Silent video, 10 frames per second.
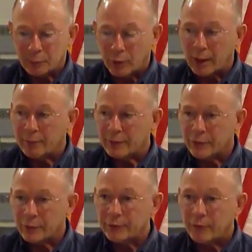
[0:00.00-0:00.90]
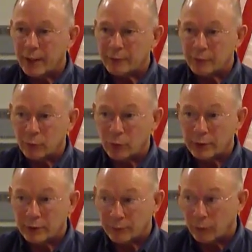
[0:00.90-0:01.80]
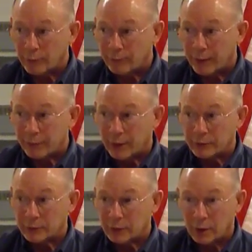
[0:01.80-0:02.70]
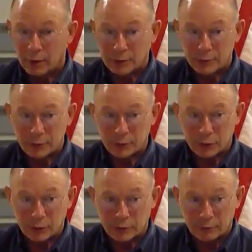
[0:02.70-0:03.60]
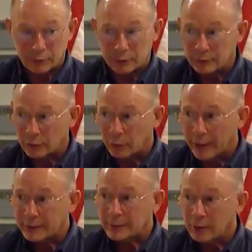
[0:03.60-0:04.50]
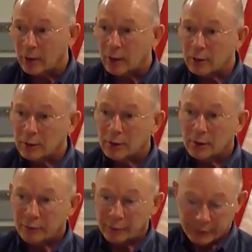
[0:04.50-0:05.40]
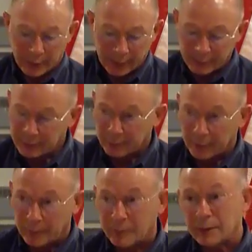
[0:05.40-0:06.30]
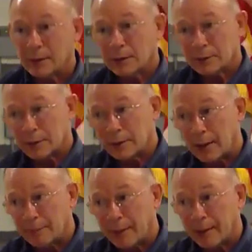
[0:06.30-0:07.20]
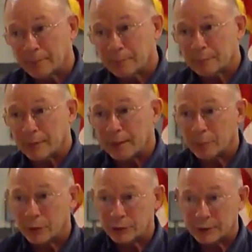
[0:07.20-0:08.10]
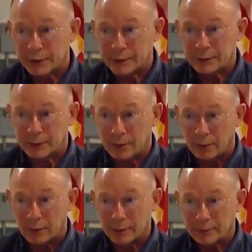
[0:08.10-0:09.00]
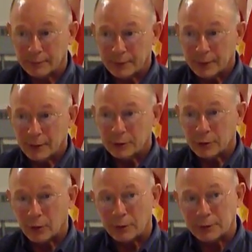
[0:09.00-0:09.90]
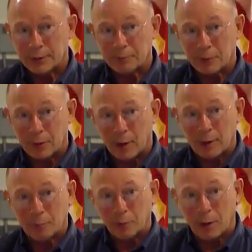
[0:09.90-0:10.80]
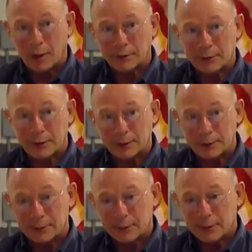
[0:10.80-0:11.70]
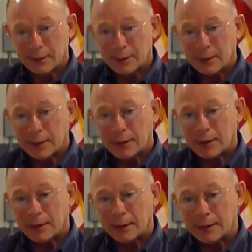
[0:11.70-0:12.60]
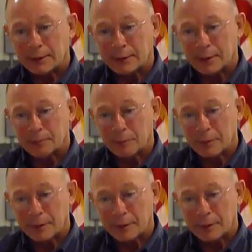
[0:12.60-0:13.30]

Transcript: probably $35,000 to $40,000 to $45,000 to raise a dog from the time it's a puppy to the time that person gets the dog. So it's a long process. It's a